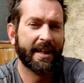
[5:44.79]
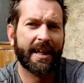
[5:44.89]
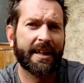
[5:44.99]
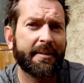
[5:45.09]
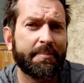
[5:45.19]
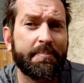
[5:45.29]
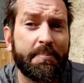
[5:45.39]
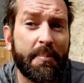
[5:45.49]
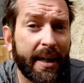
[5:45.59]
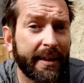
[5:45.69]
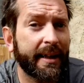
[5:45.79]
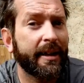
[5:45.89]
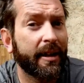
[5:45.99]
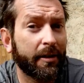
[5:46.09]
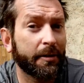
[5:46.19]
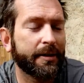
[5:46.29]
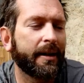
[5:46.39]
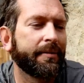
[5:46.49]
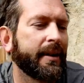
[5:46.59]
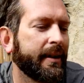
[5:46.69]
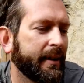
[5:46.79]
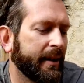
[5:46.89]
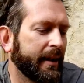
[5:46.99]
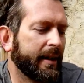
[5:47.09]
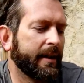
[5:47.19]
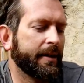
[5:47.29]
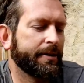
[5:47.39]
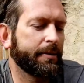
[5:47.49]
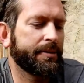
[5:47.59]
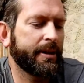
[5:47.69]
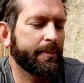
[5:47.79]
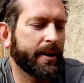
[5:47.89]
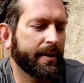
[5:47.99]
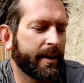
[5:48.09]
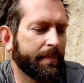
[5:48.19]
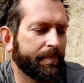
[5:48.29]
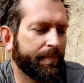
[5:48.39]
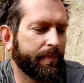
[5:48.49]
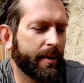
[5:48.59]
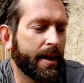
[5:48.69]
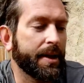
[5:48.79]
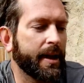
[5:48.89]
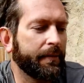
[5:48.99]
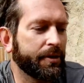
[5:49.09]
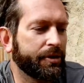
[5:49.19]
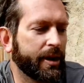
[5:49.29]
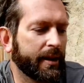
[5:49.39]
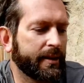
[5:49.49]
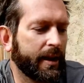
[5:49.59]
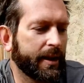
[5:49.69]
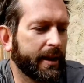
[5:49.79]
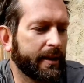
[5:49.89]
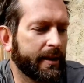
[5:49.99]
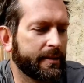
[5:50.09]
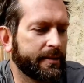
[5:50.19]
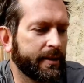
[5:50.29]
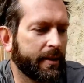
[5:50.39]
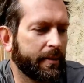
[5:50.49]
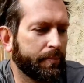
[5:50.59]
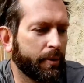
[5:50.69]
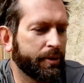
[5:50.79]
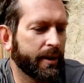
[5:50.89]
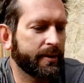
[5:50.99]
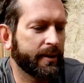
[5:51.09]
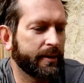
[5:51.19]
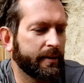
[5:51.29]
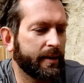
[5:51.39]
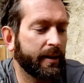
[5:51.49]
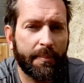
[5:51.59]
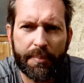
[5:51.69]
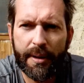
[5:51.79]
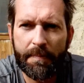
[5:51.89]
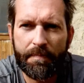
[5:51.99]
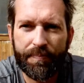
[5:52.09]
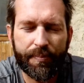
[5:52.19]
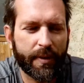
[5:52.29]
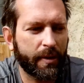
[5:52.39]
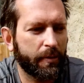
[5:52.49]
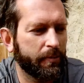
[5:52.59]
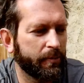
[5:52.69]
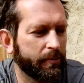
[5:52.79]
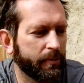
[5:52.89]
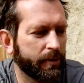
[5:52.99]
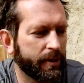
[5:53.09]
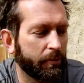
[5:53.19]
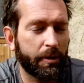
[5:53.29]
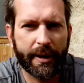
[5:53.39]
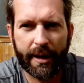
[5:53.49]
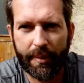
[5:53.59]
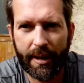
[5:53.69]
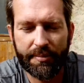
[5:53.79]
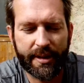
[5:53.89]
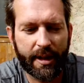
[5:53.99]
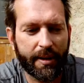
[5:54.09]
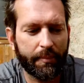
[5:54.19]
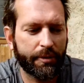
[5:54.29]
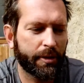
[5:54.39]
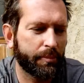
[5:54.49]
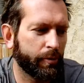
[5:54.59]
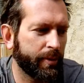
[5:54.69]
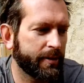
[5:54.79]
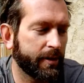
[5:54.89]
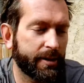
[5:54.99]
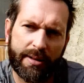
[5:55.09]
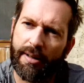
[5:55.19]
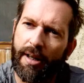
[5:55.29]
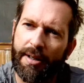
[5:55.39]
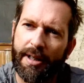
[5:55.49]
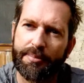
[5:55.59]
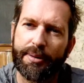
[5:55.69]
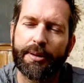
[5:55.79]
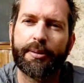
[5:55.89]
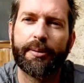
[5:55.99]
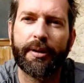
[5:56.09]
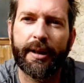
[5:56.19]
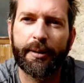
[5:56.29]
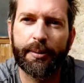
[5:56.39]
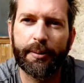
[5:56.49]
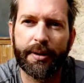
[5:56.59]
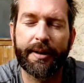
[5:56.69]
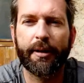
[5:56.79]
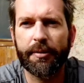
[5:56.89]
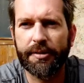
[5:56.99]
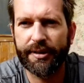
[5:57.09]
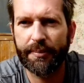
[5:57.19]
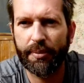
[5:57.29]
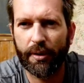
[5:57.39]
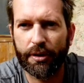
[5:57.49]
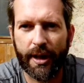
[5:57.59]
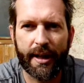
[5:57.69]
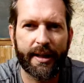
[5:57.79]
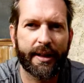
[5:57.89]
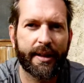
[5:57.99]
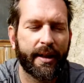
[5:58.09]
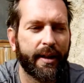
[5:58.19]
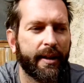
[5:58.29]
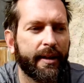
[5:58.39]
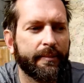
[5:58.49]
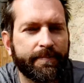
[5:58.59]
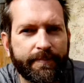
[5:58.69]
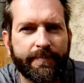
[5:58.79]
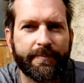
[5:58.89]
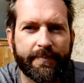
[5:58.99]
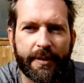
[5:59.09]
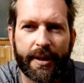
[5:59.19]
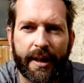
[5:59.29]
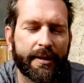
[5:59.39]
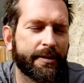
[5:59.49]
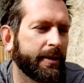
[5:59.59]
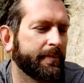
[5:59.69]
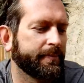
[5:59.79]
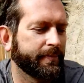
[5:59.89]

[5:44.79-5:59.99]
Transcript: and it might get a lot tougher. So we'll see about that. And then I've just checked out that there's a project in Colombia, which I won't name names now, but I'm doing more research. I was like, oh, that's pretty cool. Okay, cool. And they're on Steem blockchain, and okay, so